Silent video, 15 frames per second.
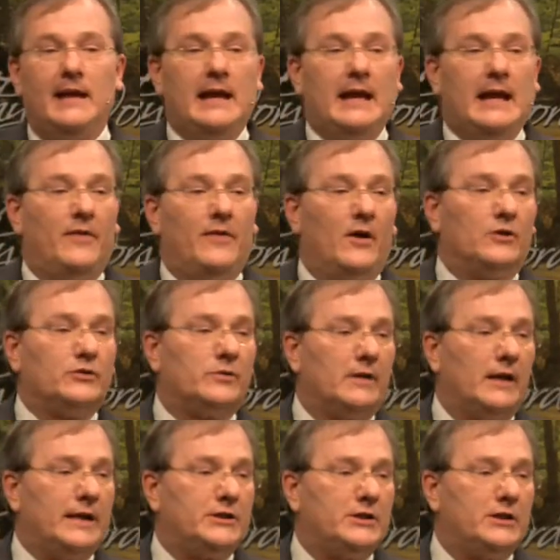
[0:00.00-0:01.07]
and those
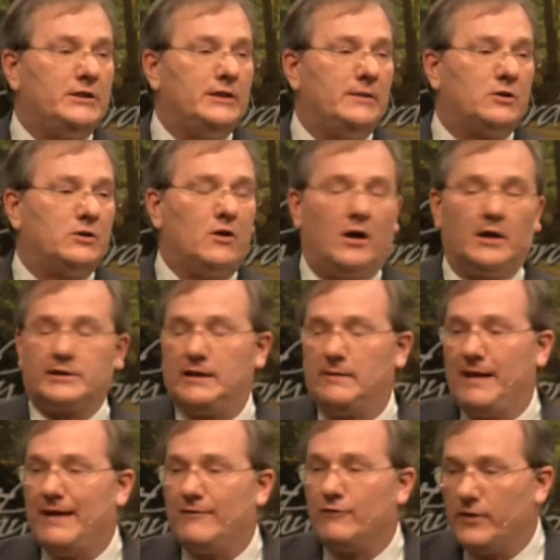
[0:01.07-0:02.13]
relationships cost him
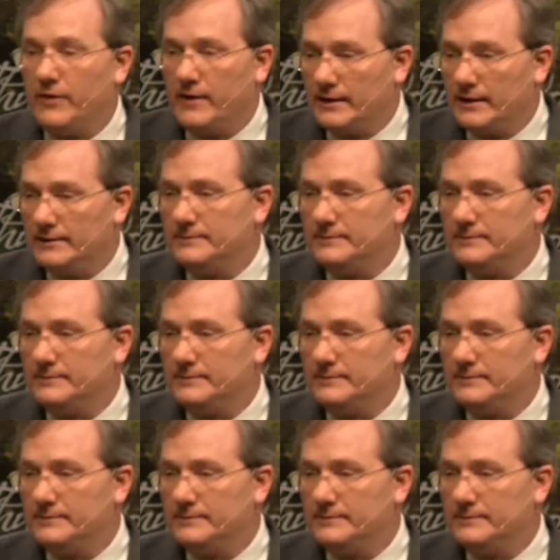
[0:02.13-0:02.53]
everything.